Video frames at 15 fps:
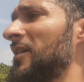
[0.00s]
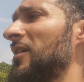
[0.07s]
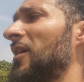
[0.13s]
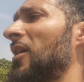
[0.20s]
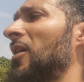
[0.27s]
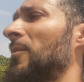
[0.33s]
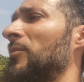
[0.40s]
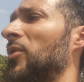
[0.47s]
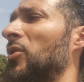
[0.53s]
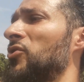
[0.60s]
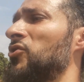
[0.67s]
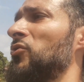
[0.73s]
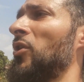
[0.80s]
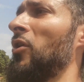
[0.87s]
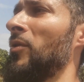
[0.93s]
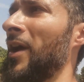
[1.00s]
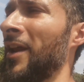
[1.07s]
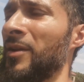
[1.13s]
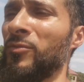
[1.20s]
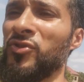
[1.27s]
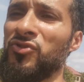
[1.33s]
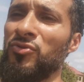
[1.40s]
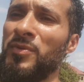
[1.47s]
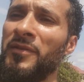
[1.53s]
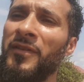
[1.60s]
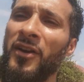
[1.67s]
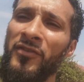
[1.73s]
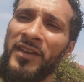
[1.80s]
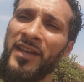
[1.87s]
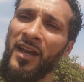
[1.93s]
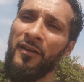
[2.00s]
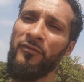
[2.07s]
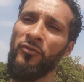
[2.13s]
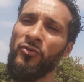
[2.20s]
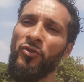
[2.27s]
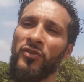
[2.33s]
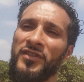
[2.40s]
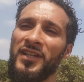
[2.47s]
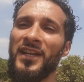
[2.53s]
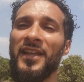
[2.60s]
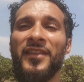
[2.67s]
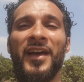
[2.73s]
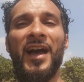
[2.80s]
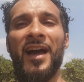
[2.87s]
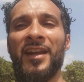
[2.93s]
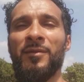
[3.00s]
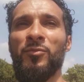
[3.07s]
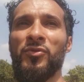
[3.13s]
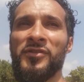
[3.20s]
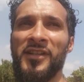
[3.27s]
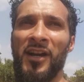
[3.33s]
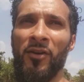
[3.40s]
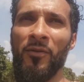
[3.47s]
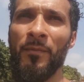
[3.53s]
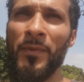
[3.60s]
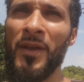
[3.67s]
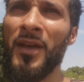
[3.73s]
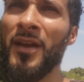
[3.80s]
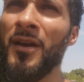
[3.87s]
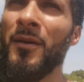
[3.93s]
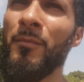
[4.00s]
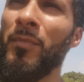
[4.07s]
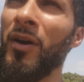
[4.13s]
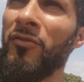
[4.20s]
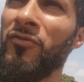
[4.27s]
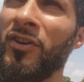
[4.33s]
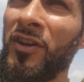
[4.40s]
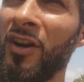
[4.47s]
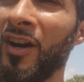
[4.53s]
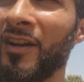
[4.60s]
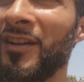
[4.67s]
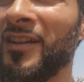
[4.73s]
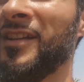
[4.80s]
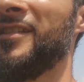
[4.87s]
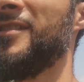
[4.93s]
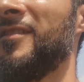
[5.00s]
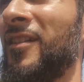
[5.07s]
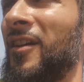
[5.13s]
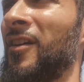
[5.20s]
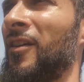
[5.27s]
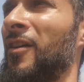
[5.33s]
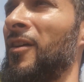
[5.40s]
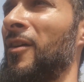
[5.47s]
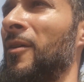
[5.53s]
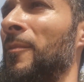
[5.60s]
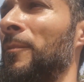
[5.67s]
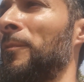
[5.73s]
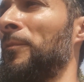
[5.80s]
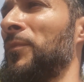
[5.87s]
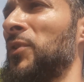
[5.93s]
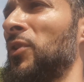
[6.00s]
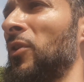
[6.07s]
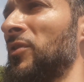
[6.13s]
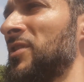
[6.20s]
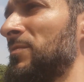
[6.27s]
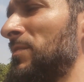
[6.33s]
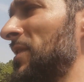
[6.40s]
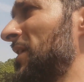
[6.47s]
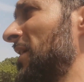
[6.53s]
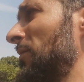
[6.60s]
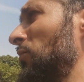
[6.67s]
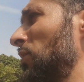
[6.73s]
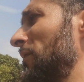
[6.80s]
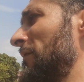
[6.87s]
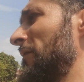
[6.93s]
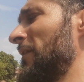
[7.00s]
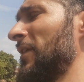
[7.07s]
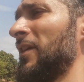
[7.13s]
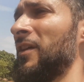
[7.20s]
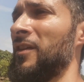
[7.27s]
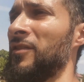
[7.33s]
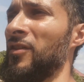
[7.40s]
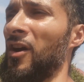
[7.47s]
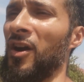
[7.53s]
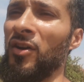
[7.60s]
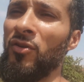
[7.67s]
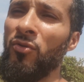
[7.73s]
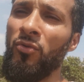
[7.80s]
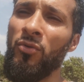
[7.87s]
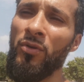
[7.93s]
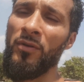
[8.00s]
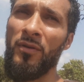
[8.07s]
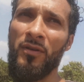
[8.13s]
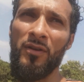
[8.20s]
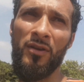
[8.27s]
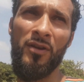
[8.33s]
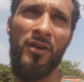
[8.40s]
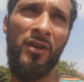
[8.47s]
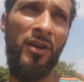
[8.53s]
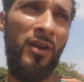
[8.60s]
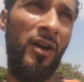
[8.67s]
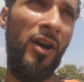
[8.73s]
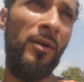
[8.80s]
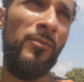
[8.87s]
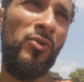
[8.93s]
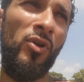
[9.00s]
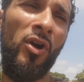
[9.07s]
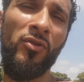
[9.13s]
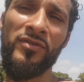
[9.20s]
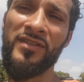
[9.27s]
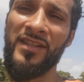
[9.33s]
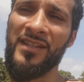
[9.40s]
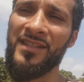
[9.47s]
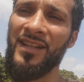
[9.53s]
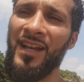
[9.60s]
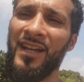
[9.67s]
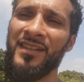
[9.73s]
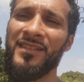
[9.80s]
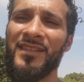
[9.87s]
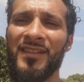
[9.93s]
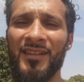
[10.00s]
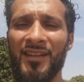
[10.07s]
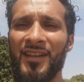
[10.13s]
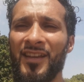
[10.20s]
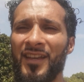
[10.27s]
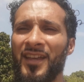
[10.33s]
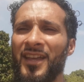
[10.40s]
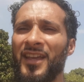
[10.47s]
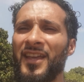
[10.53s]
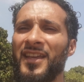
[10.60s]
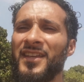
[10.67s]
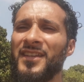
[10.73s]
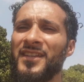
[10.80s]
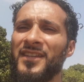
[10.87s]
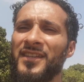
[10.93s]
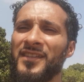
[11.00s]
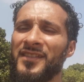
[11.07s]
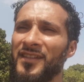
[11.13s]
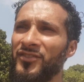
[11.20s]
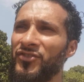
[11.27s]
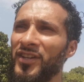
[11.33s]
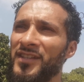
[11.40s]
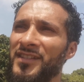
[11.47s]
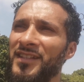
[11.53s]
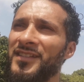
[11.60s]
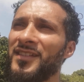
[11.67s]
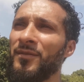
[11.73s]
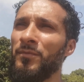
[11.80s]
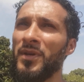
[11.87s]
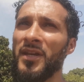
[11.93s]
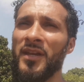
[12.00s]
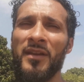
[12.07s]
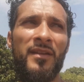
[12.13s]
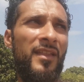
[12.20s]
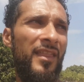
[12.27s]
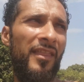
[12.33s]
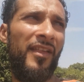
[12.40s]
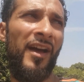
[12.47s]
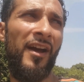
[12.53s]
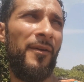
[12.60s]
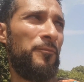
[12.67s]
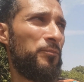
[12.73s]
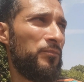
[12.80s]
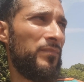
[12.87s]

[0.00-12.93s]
those who own animals will be very careful not to let their animals out. But regardless, you know, speaking with the uncle who owns this land, he suggested to me that